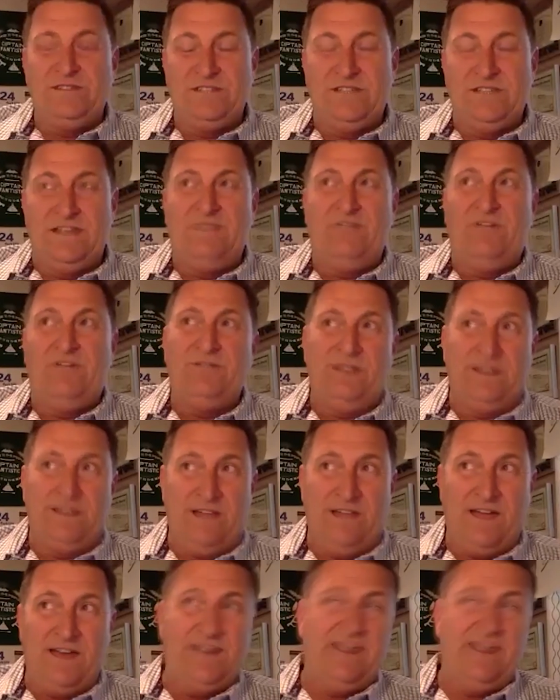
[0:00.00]
She's not involved in a
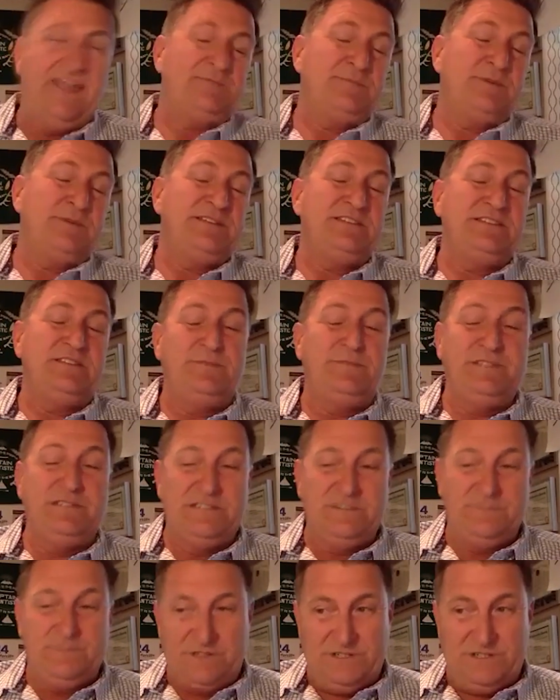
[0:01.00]
lot of aspects of the
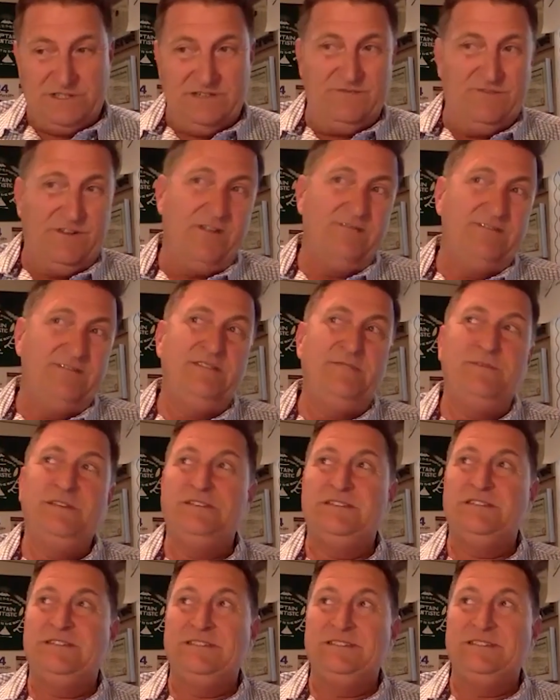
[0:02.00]
business, but she's involved in the
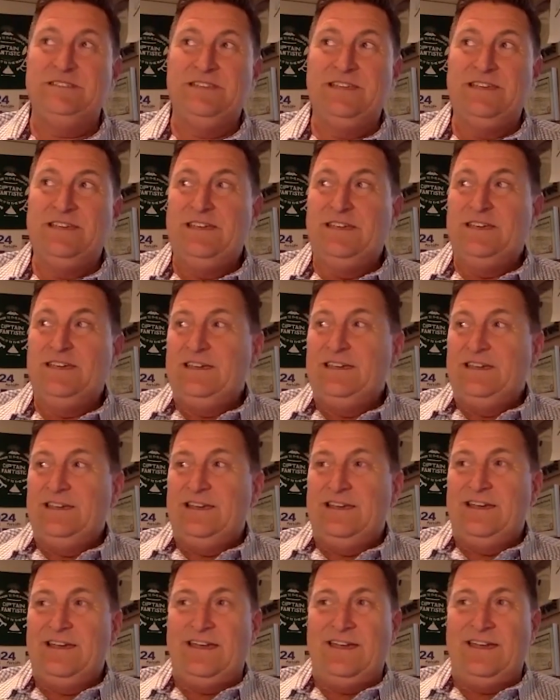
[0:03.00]
business.
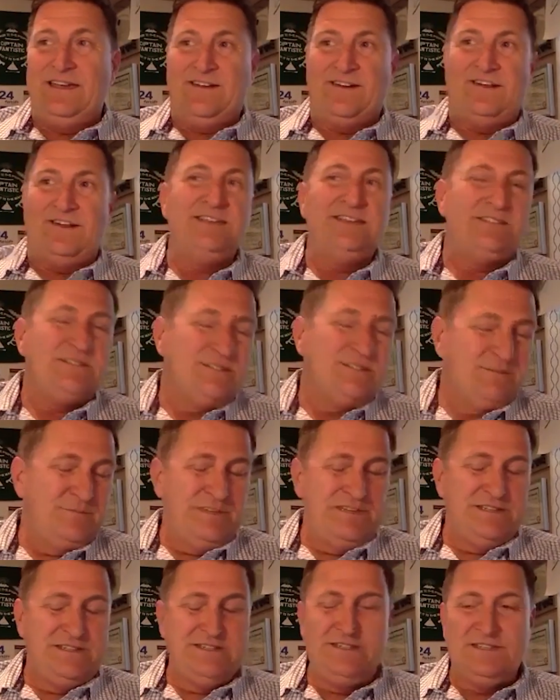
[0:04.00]
Our kids are in the
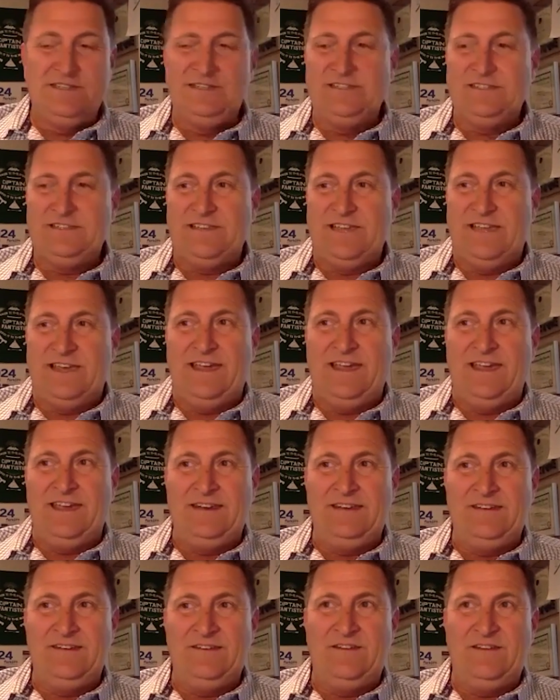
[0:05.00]
business,
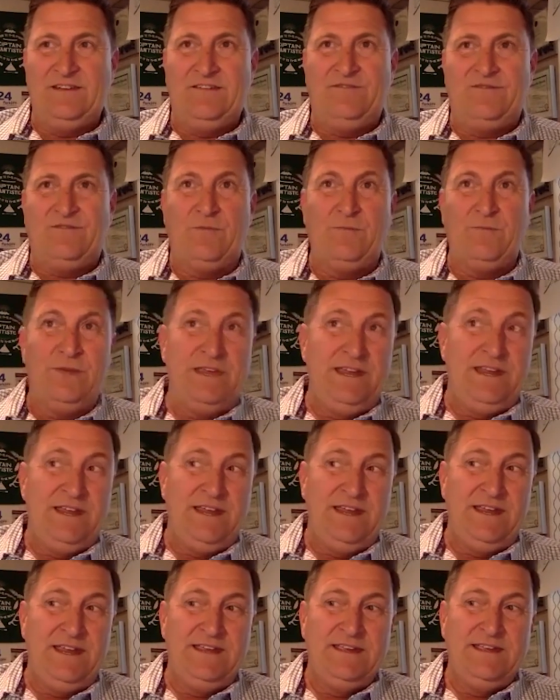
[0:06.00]
and for
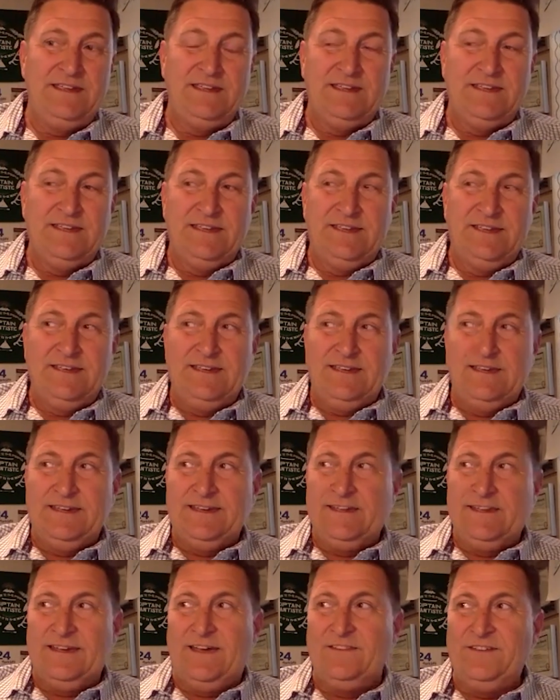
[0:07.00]
me,
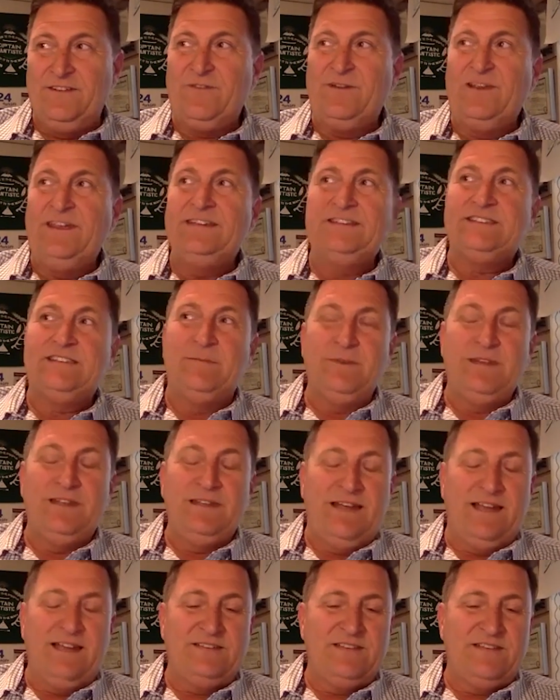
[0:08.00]
I'll never forget
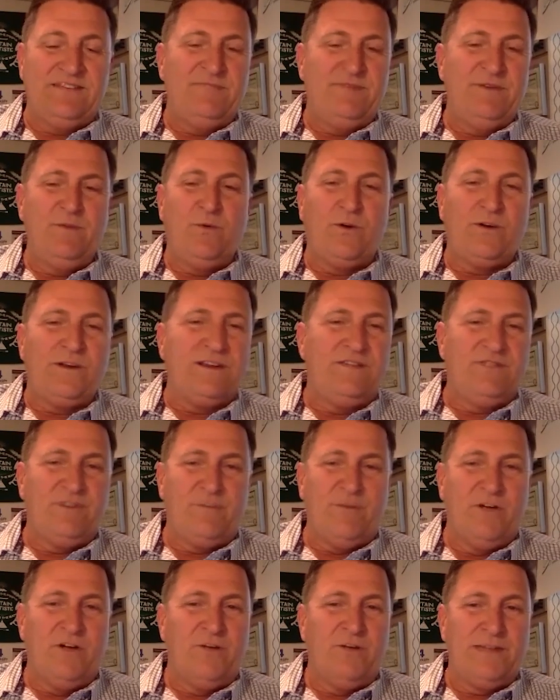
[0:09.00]
somebody. I've been working
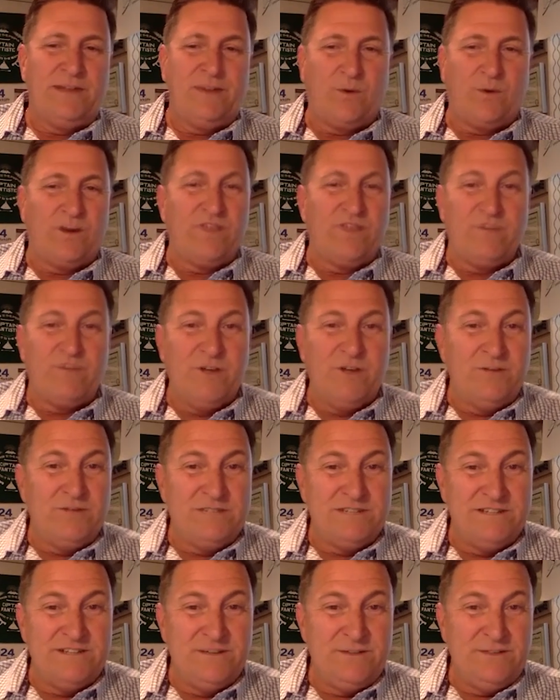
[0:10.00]
from home. Like working from home's
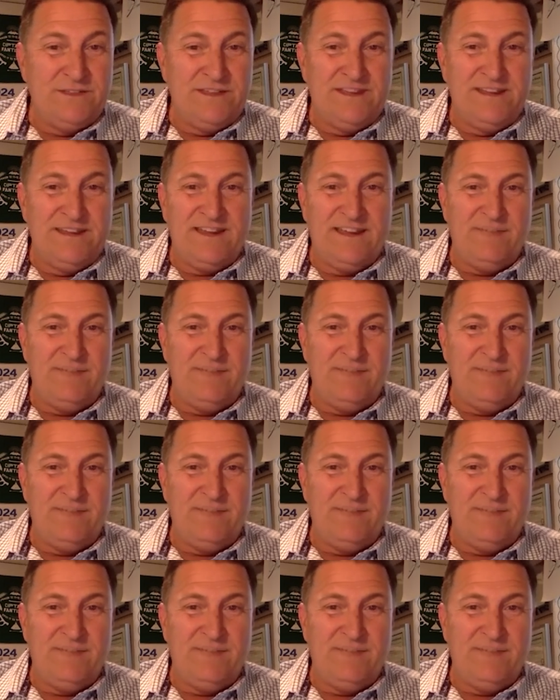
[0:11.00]
a new thing.